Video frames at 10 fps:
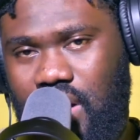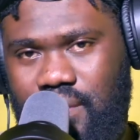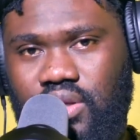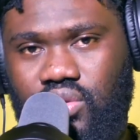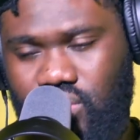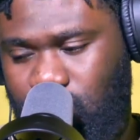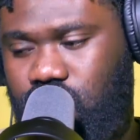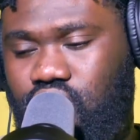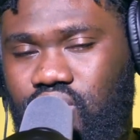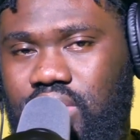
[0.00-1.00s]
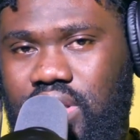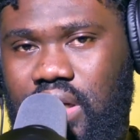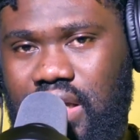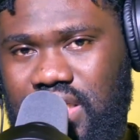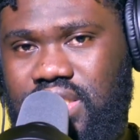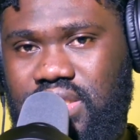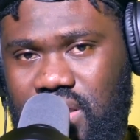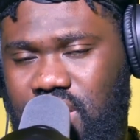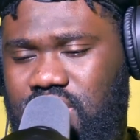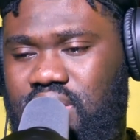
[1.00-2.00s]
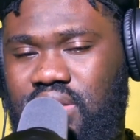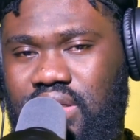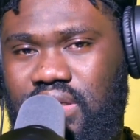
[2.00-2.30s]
to the H6,